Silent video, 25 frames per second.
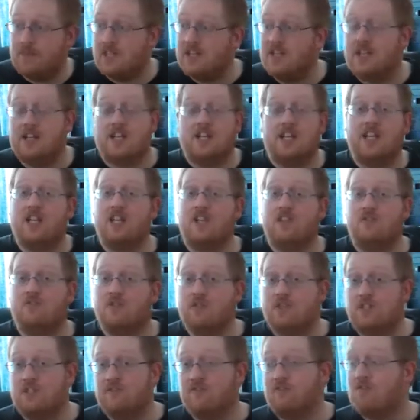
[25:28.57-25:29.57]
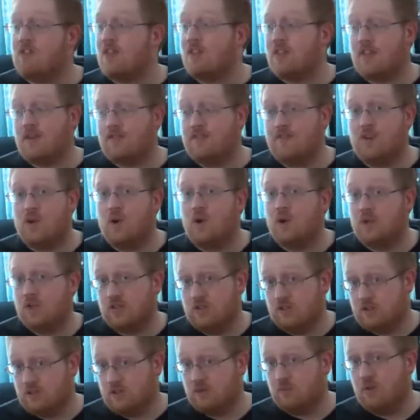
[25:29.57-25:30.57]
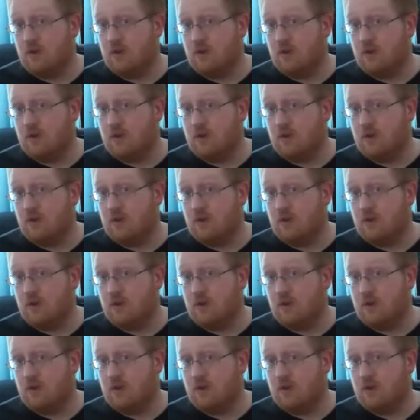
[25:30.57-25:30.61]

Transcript: English version of Grand Theft Auto is